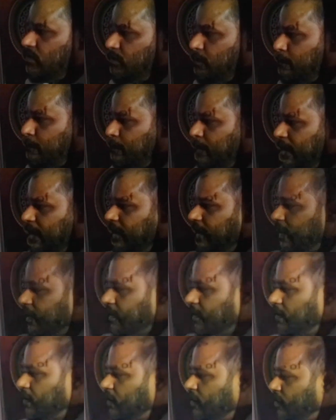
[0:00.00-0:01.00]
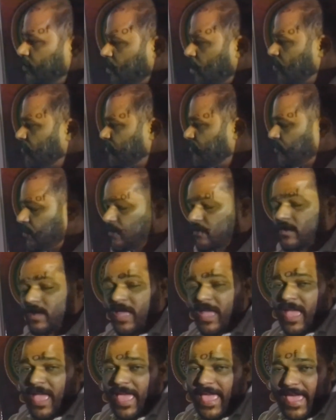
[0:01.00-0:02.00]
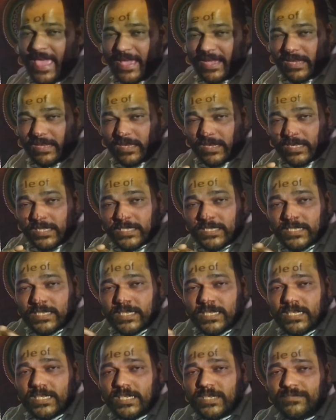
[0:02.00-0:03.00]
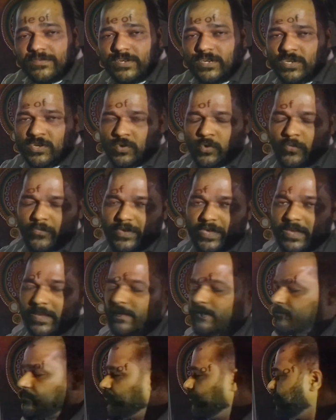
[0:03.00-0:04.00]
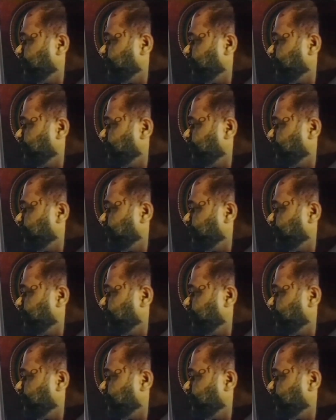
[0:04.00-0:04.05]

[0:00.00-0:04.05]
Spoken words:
of painting known for aggressive drawing,